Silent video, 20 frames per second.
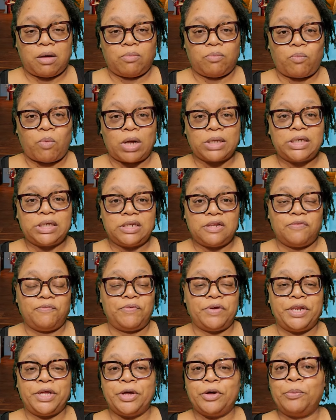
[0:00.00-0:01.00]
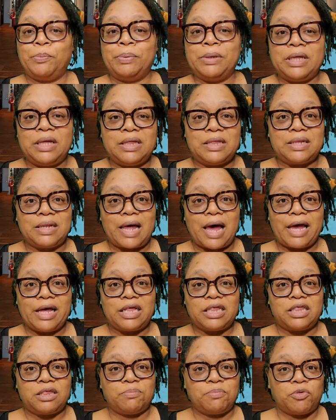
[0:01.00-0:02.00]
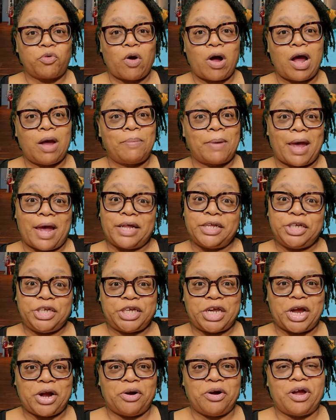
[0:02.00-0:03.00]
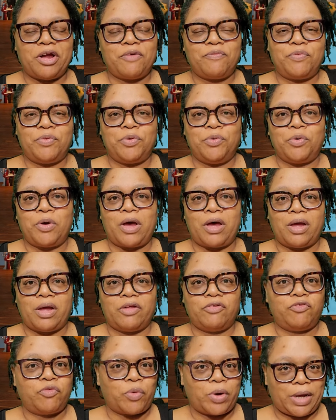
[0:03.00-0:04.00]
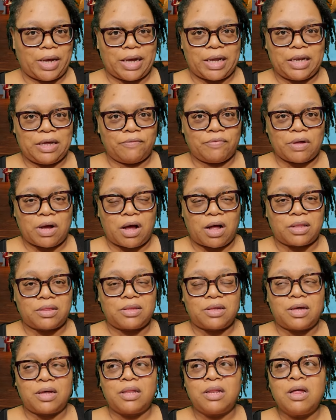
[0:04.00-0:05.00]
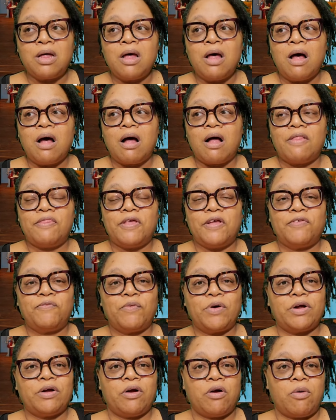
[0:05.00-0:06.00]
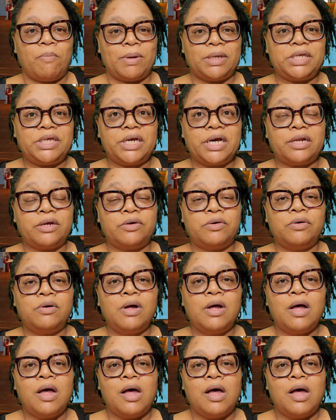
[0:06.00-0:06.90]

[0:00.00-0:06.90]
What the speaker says: watching this video. Please like, subscribe, and share if you enjoy any of the content thus far on my channel.